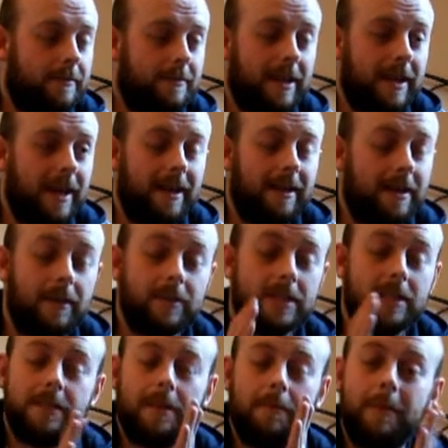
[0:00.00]
yeah, it was
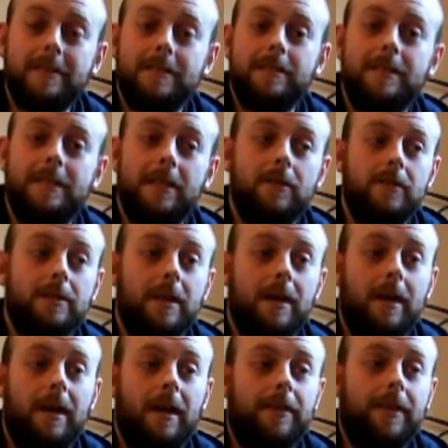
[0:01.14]
just amazing to see those
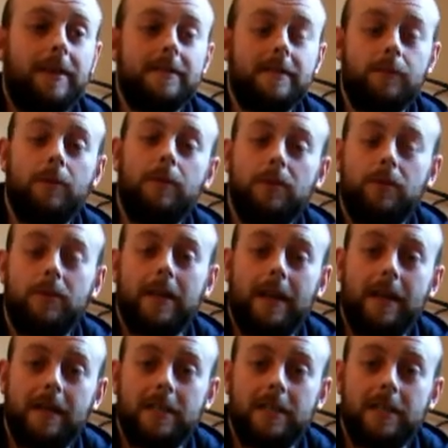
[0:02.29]
things that we would only get in a